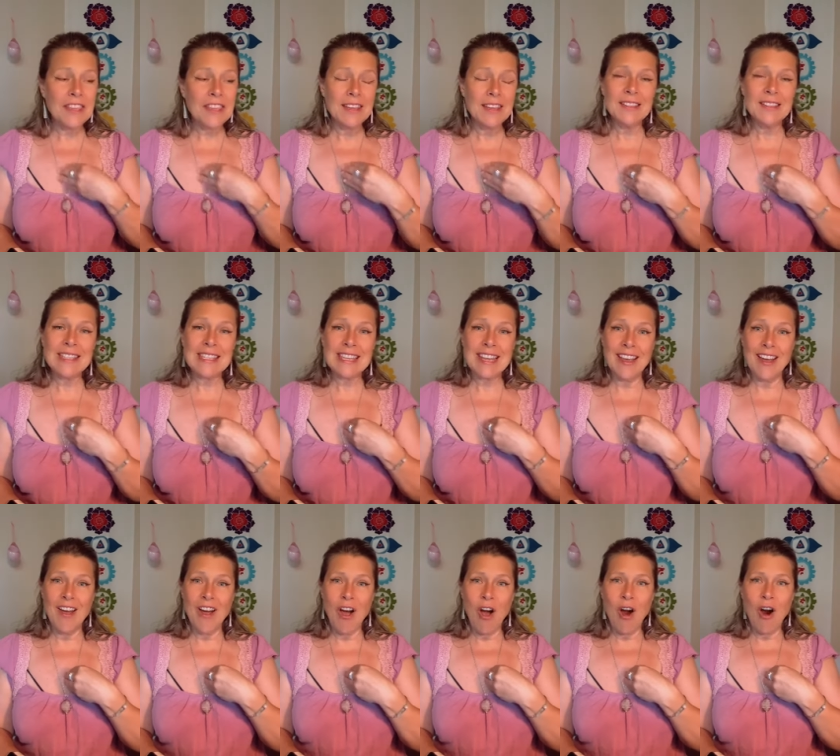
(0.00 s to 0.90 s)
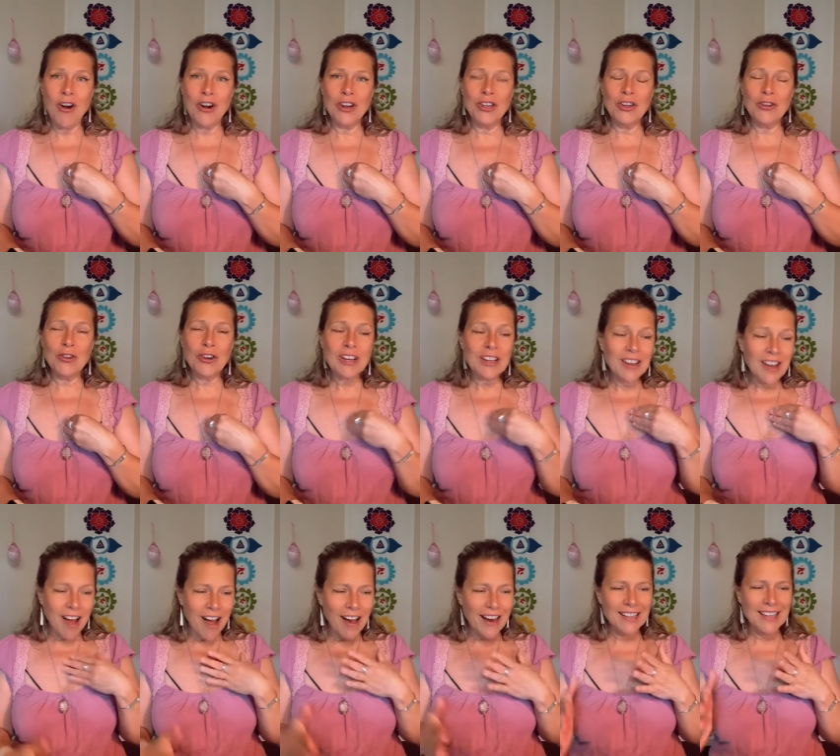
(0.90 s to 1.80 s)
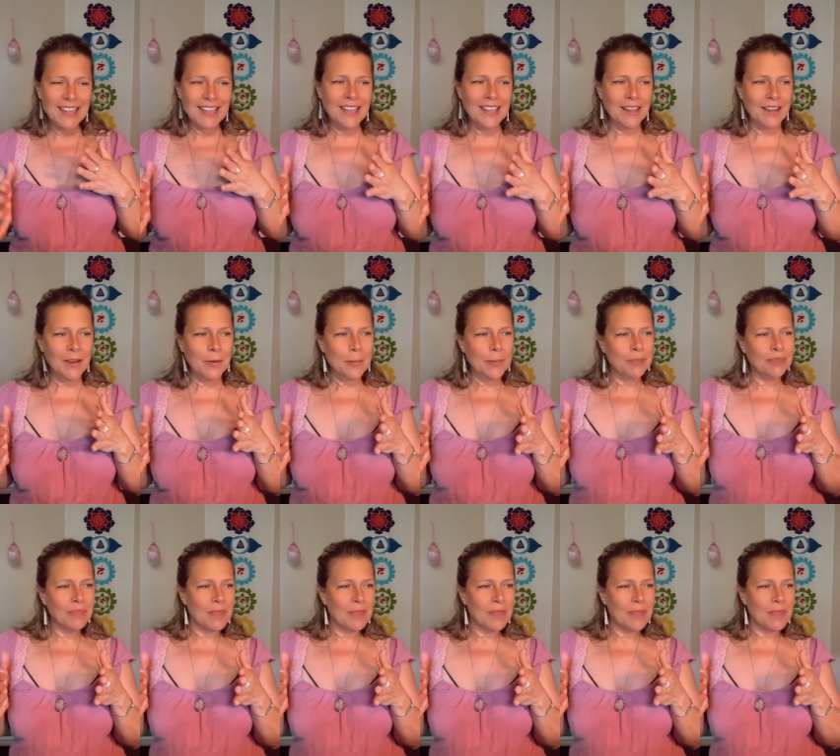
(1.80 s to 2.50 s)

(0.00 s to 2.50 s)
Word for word: These are your guiding